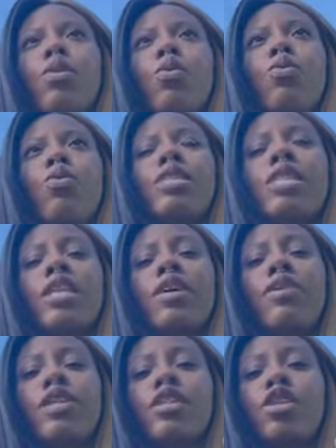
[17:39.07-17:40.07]
was
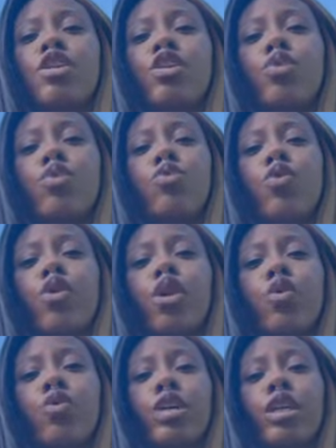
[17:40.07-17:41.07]
given to you for
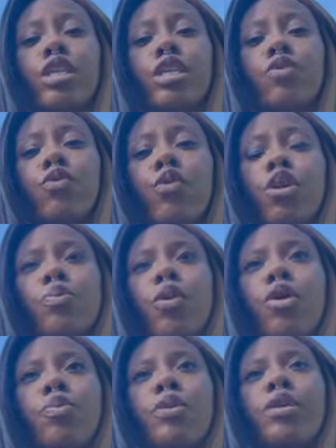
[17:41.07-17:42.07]
a reason, for a
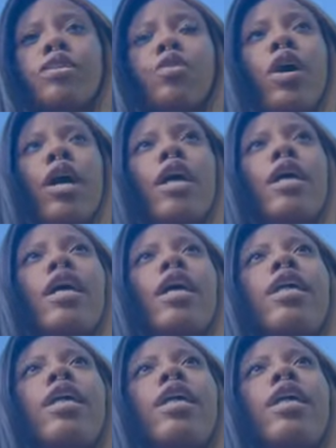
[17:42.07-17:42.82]
purpose, okay?